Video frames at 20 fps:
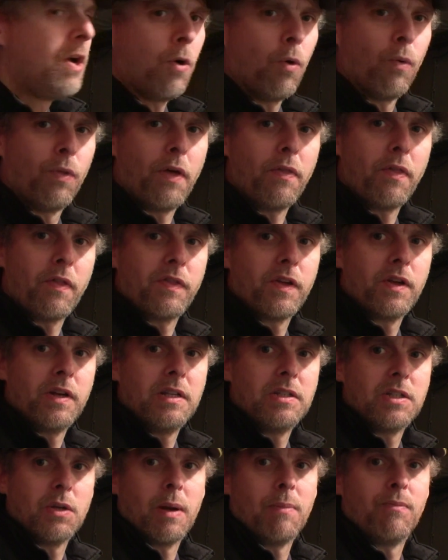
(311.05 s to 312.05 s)
Although the
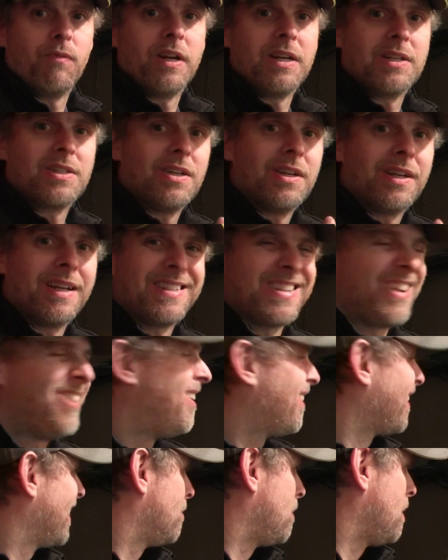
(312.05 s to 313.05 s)
32 amp ring circuits
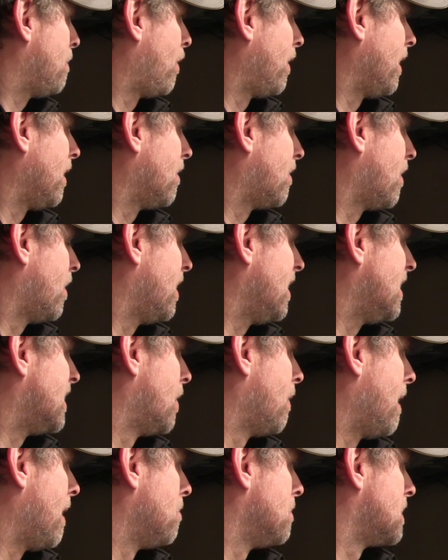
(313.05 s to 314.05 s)
aren't going to be pulling
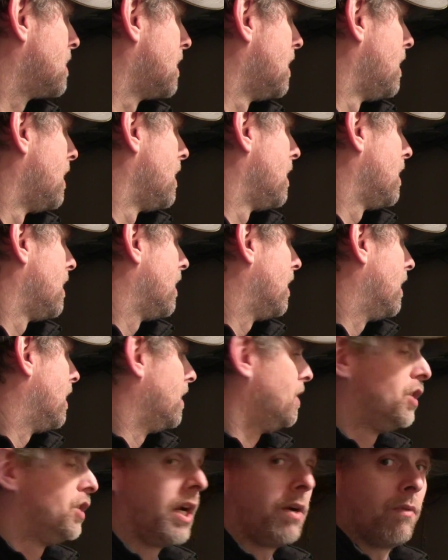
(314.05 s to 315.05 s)
32 amps,
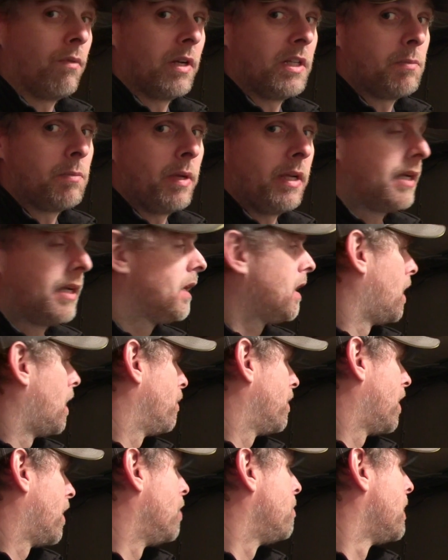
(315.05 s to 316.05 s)
uh, generally speaking, I
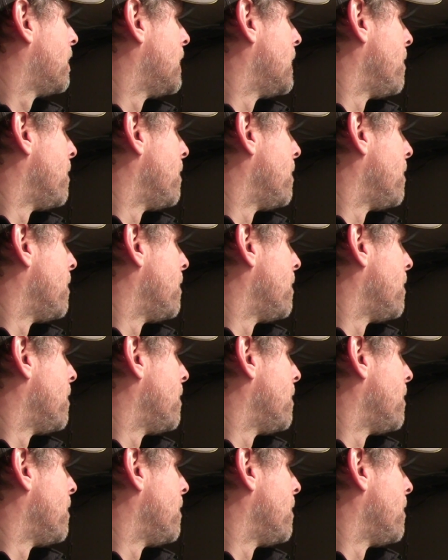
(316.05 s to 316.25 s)
would hope.